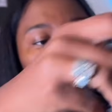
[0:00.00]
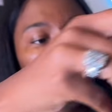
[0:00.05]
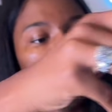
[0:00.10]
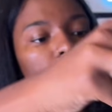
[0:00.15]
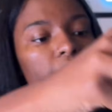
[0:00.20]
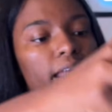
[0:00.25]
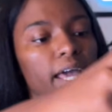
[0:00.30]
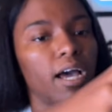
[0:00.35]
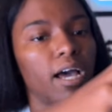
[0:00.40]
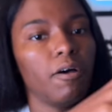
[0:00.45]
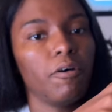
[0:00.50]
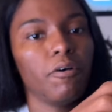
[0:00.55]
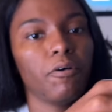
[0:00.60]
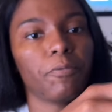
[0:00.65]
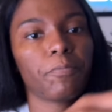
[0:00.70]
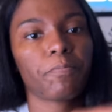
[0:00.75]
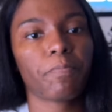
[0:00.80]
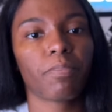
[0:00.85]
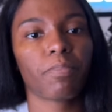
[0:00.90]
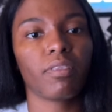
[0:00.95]
Now,
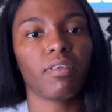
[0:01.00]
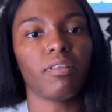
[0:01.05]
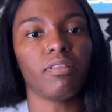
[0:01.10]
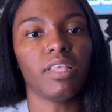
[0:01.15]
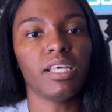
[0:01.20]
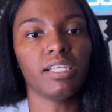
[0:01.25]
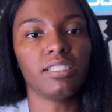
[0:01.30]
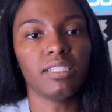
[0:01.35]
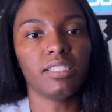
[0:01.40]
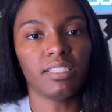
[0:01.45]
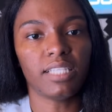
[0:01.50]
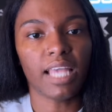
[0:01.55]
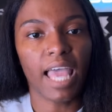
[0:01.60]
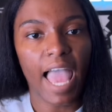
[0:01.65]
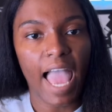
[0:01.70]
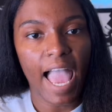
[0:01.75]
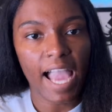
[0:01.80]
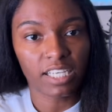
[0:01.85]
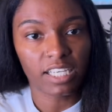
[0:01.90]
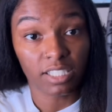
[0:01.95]
this is
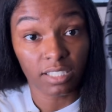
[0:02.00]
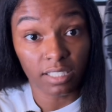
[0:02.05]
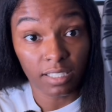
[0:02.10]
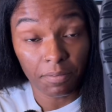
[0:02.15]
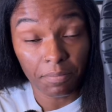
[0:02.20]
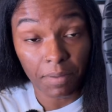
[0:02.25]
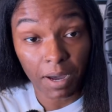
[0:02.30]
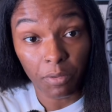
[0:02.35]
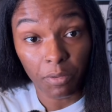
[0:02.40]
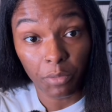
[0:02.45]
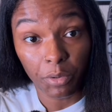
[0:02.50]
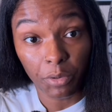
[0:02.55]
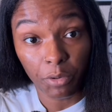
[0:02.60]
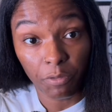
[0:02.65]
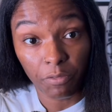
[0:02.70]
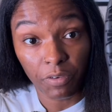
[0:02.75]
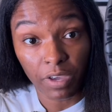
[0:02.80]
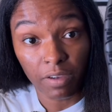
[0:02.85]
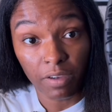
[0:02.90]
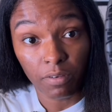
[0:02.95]
actually my real
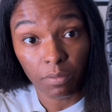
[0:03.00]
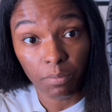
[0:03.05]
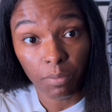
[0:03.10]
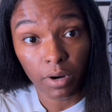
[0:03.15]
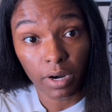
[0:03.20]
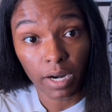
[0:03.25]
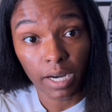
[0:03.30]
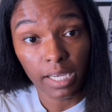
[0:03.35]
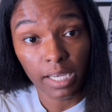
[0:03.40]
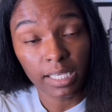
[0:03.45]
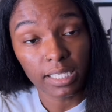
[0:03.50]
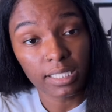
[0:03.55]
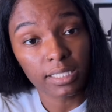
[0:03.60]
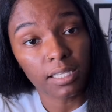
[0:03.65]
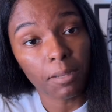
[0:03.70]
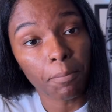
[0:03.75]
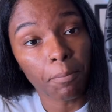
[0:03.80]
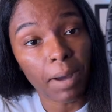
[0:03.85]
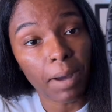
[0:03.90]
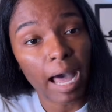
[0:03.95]
favorite part, is
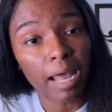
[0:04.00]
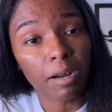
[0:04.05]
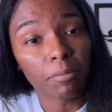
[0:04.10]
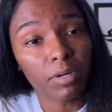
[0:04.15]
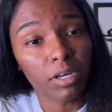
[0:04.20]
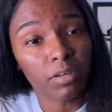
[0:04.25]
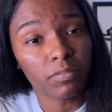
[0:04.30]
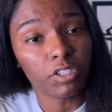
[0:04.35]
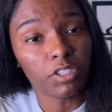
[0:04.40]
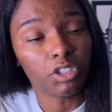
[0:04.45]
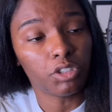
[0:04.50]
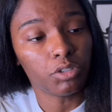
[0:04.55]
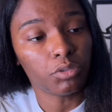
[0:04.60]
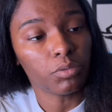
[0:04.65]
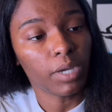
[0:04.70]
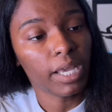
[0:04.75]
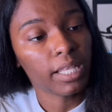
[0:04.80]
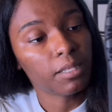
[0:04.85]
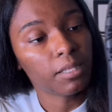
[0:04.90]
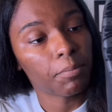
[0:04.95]
the bottom of the
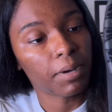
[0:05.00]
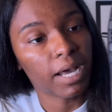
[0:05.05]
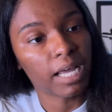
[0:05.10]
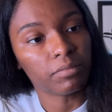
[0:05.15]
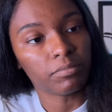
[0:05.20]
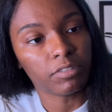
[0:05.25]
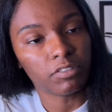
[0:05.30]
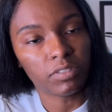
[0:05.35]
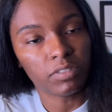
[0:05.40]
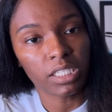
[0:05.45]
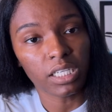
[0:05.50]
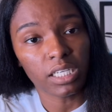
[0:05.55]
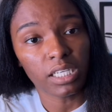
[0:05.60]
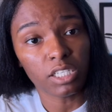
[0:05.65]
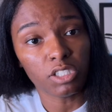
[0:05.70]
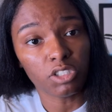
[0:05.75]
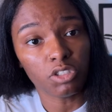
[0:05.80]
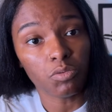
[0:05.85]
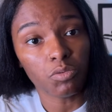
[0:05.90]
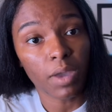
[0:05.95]
shoe. At the bottom of
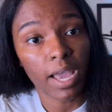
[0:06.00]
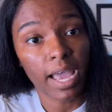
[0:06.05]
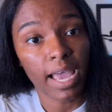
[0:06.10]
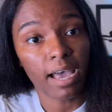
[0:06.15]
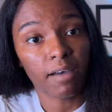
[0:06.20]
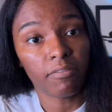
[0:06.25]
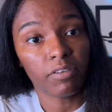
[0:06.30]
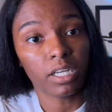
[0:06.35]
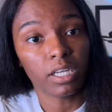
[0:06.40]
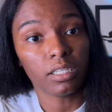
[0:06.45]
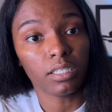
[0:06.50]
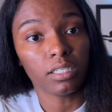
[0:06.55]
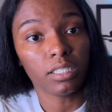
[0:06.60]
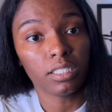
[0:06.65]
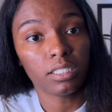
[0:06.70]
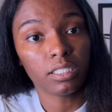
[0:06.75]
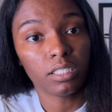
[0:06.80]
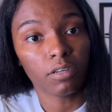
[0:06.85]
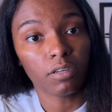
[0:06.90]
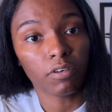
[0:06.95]
10s, you have a
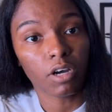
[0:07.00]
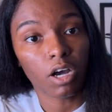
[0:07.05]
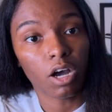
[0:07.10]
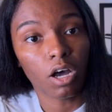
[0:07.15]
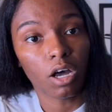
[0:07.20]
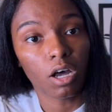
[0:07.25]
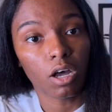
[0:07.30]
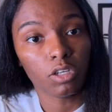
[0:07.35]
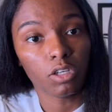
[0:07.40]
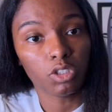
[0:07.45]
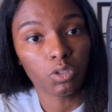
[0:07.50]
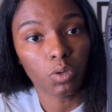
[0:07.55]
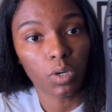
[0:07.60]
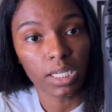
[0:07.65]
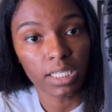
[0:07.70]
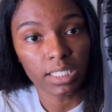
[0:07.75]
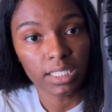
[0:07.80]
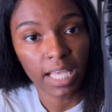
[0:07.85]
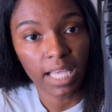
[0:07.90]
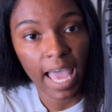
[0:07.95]
list of all
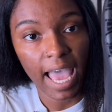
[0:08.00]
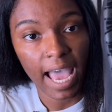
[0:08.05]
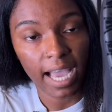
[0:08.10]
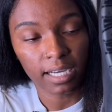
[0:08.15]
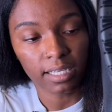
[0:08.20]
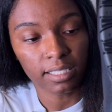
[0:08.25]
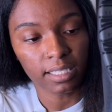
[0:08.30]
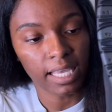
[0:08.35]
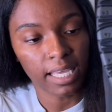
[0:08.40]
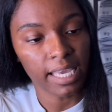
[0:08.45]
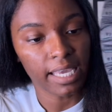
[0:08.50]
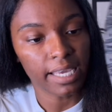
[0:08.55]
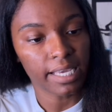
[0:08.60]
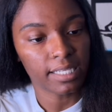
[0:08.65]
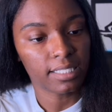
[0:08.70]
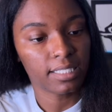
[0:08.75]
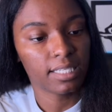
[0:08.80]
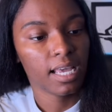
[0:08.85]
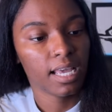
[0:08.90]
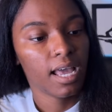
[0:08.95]
Jordan's
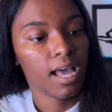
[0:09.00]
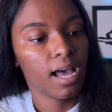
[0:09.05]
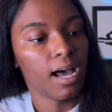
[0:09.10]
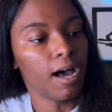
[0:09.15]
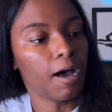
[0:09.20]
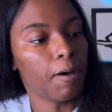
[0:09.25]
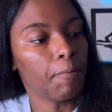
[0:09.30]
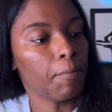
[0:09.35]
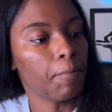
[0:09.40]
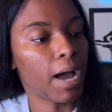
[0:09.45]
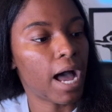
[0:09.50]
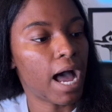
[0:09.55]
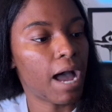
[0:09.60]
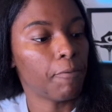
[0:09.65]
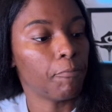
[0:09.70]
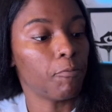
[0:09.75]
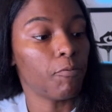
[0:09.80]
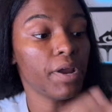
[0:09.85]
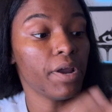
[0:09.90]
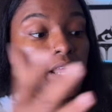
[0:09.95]
accolades.
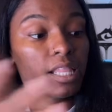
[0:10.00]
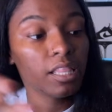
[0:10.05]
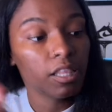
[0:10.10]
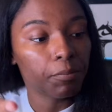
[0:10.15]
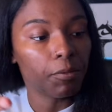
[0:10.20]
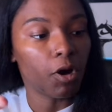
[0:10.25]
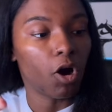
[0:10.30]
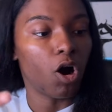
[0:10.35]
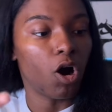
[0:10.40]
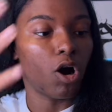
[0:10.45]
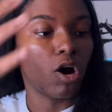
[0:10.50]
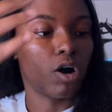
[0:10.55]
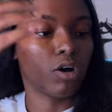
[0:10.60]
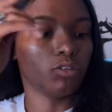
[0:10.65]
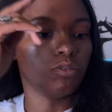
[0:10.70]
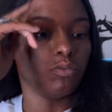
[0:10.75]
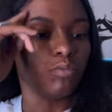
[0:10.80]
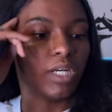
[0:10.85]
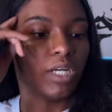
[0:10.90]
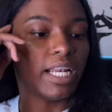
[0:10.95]
I read them all
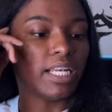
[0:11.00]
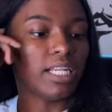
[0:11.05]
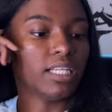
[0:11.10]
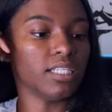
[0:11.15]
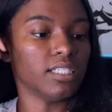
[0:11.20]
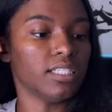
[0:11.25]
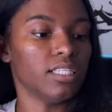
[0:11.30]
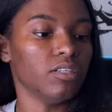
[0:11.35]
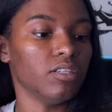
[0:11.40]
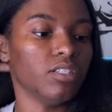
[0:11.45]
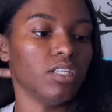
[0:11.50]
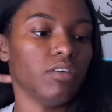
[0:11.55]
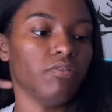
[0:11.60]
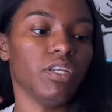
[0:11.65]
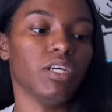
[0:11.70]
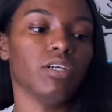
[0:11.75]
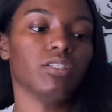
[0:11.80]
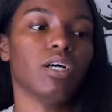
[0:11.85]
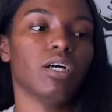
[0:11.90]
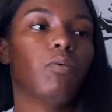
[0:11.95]
when I did the Steel 10
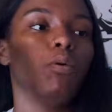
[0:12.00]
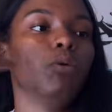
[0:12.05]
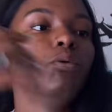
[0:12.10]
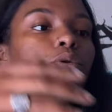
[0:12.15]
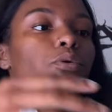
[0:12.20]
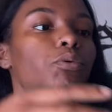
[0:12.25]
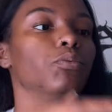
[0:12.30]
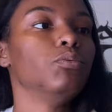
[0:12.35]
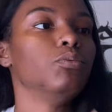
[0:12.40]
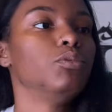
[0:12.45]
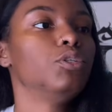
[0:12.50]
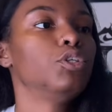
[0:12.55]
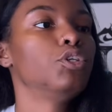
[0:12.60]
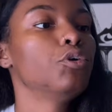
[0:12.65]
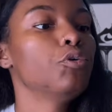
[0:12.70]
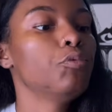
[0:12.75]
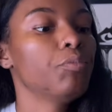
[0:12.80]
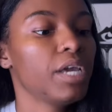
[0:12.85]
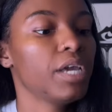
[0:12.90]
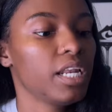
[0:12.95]
video, so I won't do
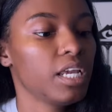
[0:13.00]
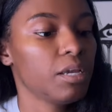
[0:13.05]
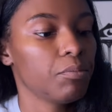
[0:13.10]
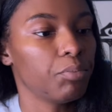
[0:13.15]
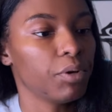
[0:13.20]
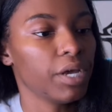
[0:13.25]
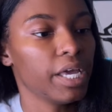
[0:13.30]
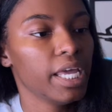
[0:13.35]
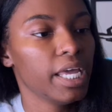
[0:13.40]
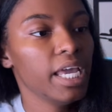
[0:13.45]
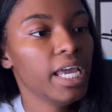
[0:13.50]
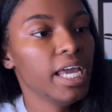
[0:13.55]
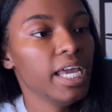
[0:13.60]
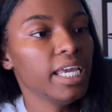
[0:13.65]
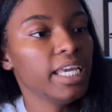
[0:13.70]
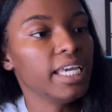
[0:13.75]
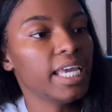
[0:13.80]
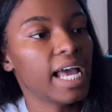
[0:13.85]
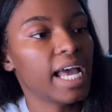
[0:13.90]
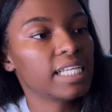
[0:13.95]
too many, but
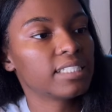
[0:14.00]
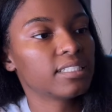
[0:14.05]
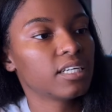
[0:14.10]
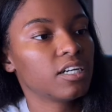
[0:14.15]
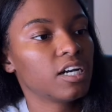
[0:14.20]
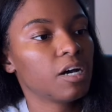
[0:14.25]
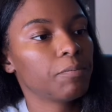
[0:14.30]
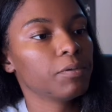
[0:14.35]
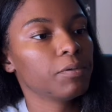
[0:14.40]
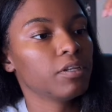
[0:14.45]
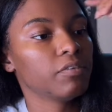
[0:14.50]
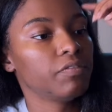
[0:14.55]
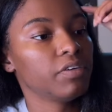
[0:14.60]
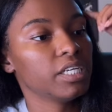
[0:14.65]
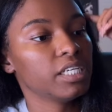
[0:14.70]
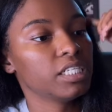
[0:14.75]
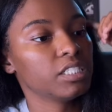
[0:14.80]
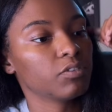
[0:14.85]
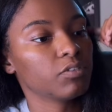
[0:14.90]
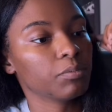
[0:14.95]
he has a couple of
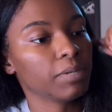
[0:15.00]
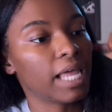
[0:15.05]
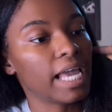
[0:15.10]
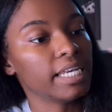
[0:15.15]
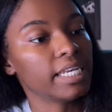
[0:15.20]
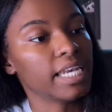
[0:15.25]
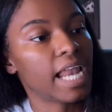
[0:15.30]
his from like